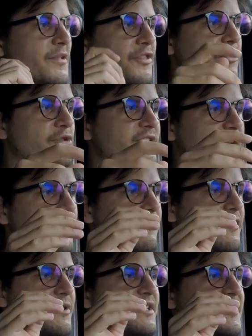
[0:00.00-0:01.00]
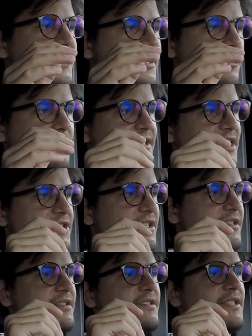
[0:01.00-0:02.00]
But those are very subtle
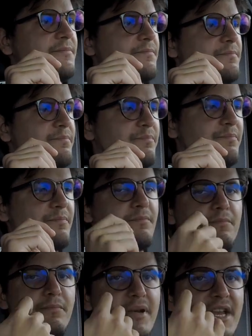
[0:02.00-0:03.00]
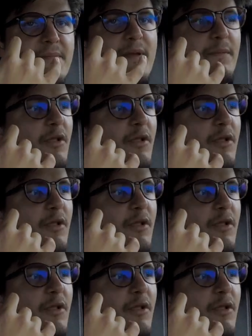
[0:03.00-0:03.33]
touches that many